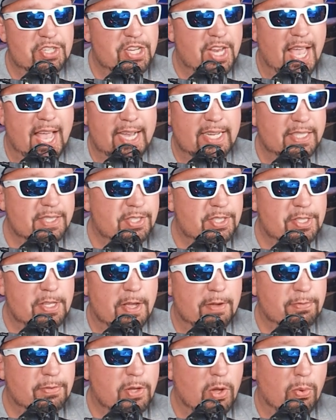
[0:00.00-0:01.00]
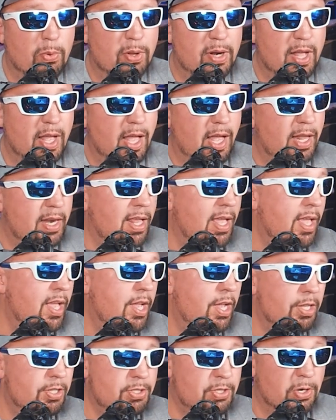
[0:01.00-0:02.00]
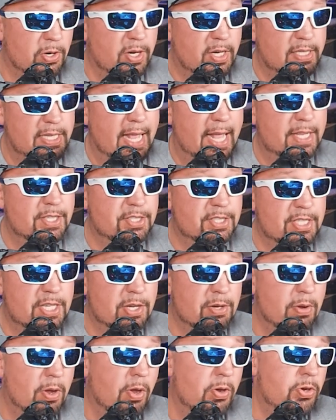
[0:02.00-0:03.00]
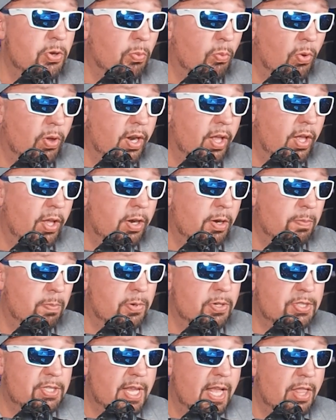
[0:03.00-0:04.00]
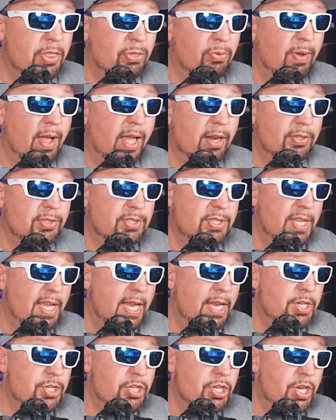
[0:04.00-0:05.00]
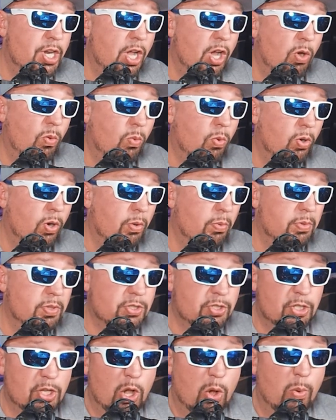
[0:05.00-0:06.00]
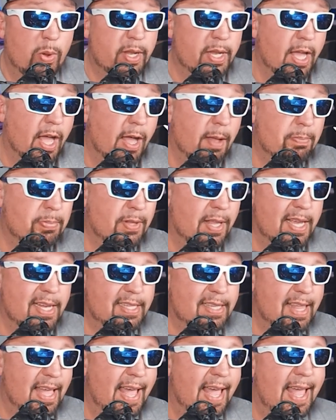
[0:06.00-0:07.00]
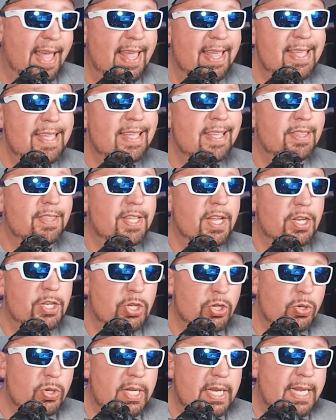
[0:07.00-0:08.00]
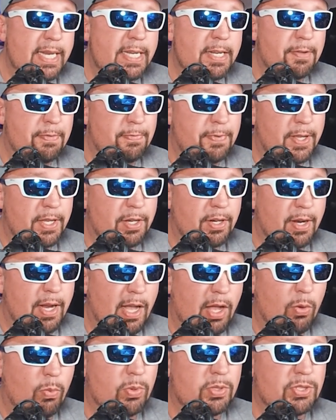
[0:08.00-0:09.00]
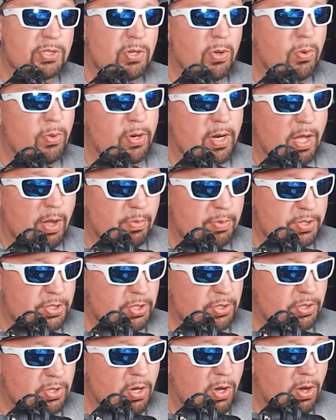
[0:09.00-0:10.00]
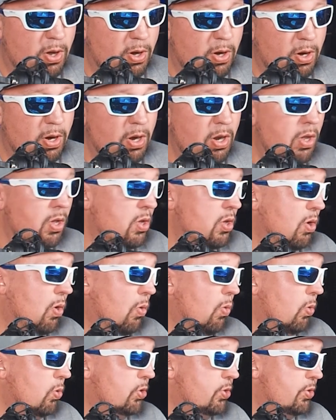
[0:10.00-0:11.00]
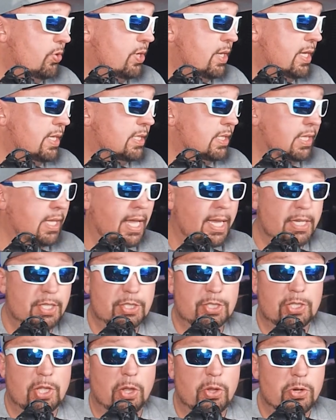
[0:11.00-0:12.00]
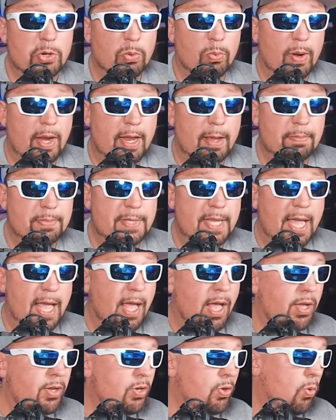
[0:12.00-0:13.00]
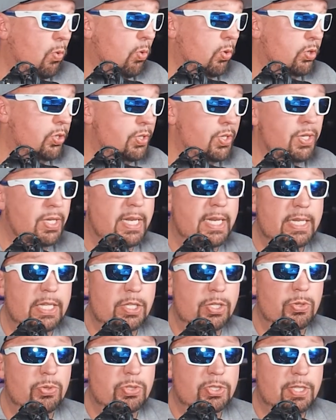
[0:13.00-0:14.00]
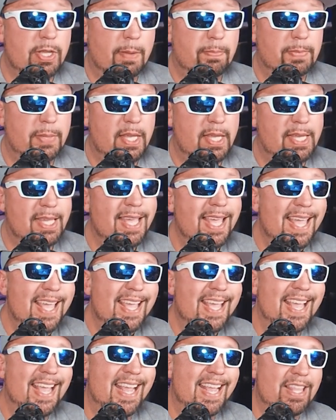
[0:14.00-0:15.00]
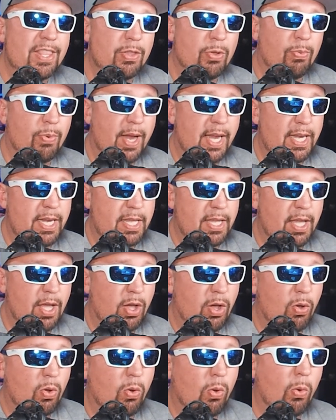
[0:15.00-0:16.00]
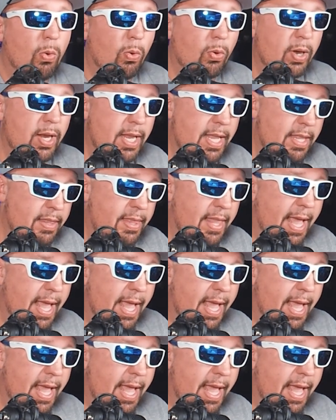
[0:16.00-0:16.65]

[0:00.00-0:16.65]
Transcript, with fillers: of jagged stuff going on, during that zero to 100% throttle stage, you know, where it was going up like that, then you need to figure out what's going on with your car or you need to like slow your ramp down, or you need to do something in the radio or in